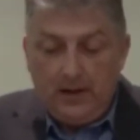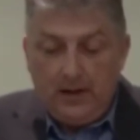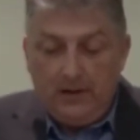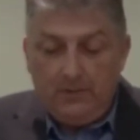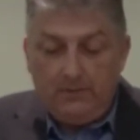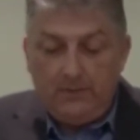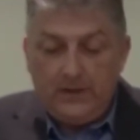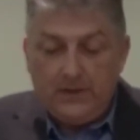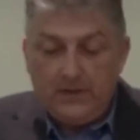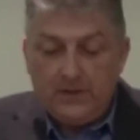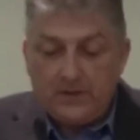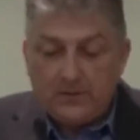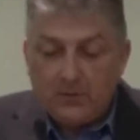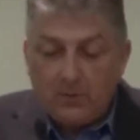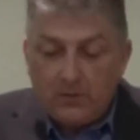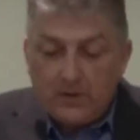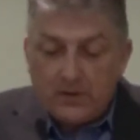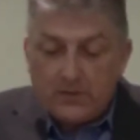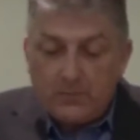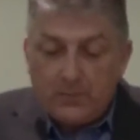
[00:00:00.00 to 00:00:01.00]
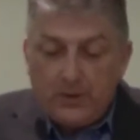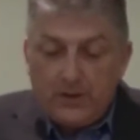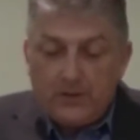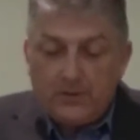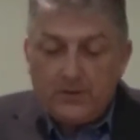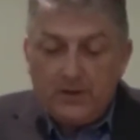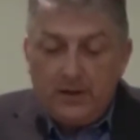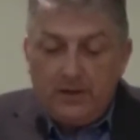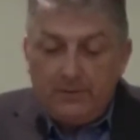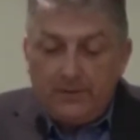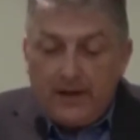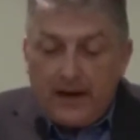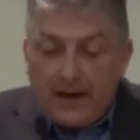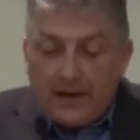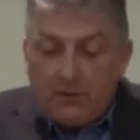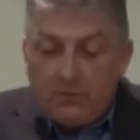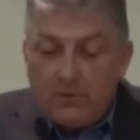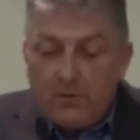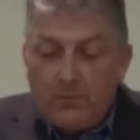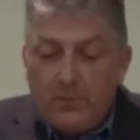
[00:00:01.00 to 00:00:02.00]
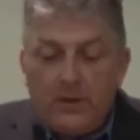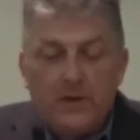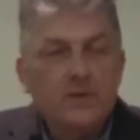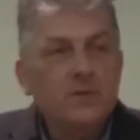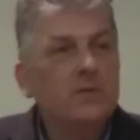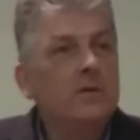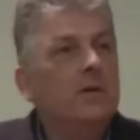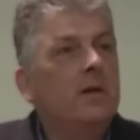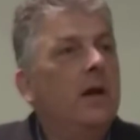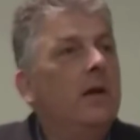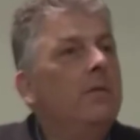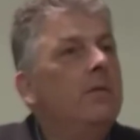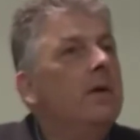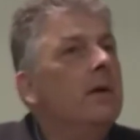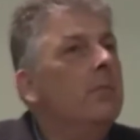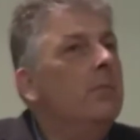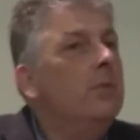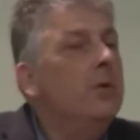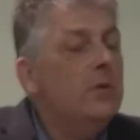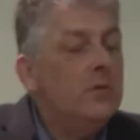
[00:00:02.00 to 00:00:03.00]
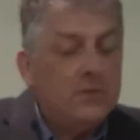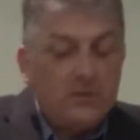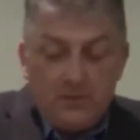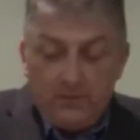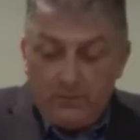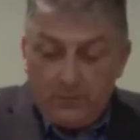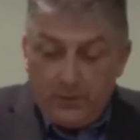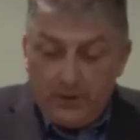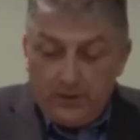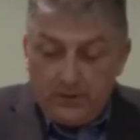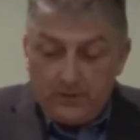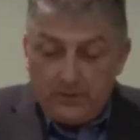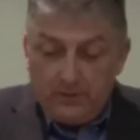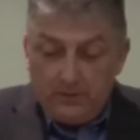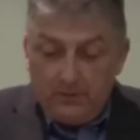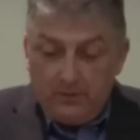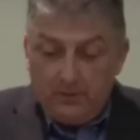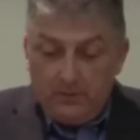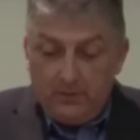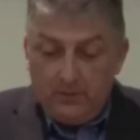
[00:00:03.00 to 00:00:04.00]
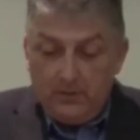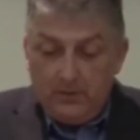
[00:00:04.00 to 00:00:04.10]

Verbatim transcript: every dishonest person, every angry person, every abusive person,